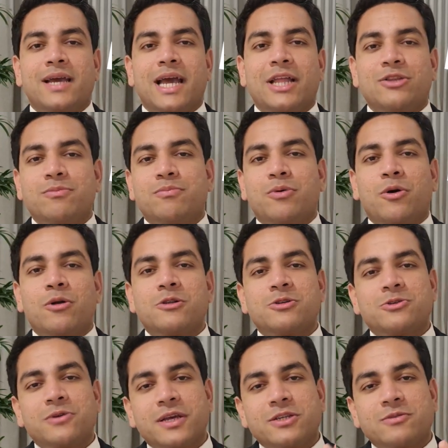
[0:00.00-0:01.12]
and the balls
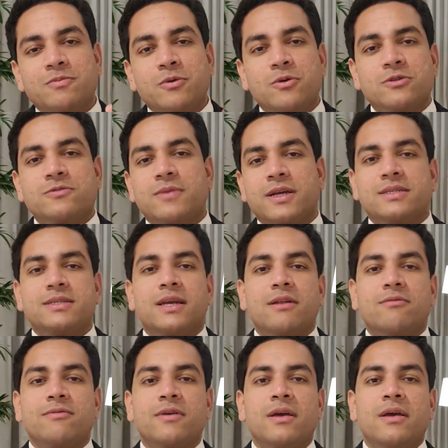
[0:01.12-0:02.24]
to expose
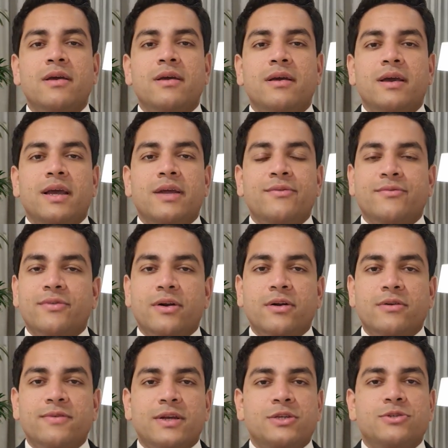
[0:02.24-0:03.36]
myself in front
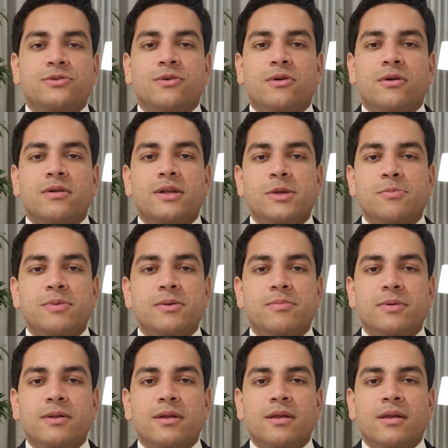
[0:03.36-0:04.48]
of extraordinary people.